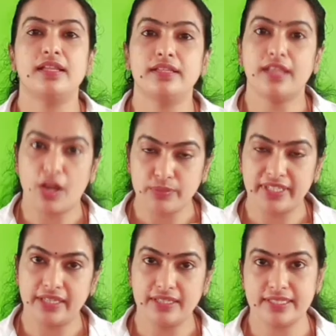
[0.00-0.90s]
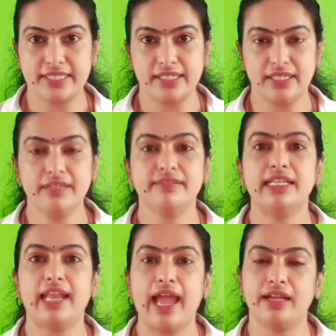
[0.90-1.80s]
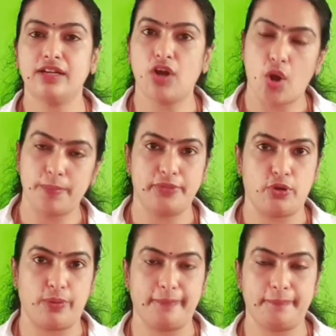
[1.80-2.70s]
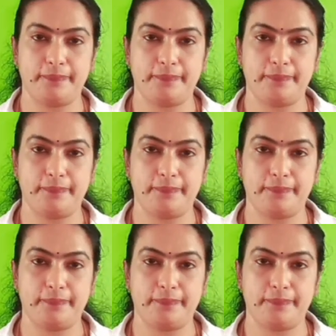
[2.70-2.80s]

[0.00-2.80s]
Now we can see the Lac operon.